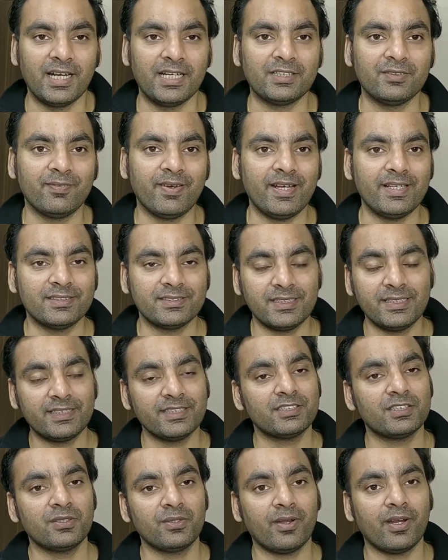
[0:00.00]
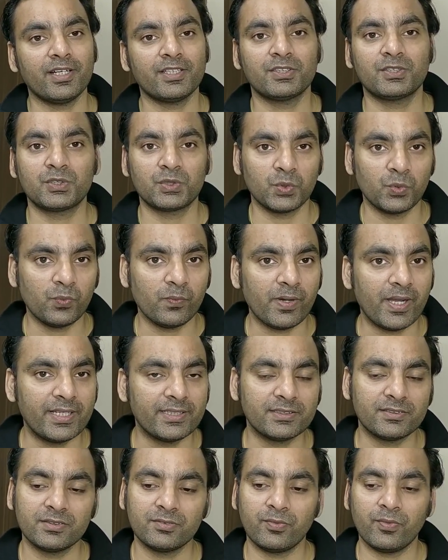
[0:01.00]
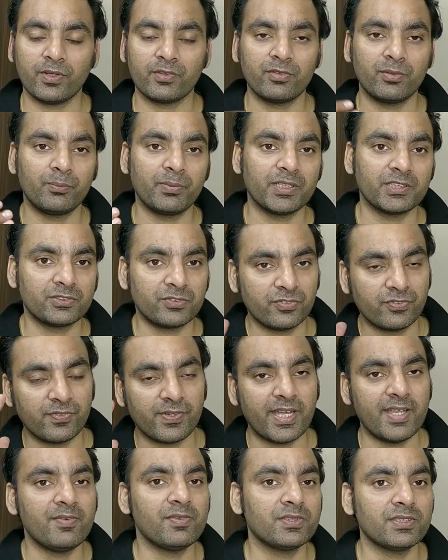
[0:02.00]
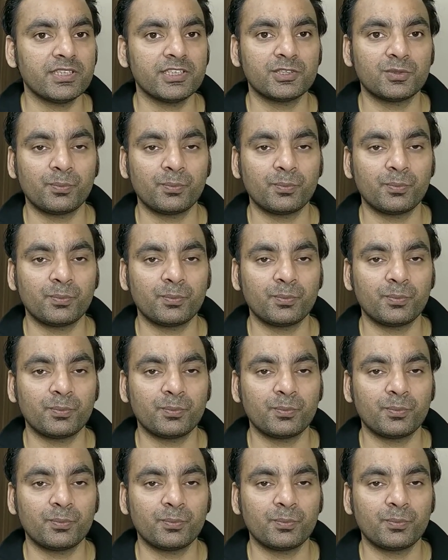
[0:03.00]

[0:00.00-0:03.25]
Otherwise, it is not so wise for OnePlus 5 users,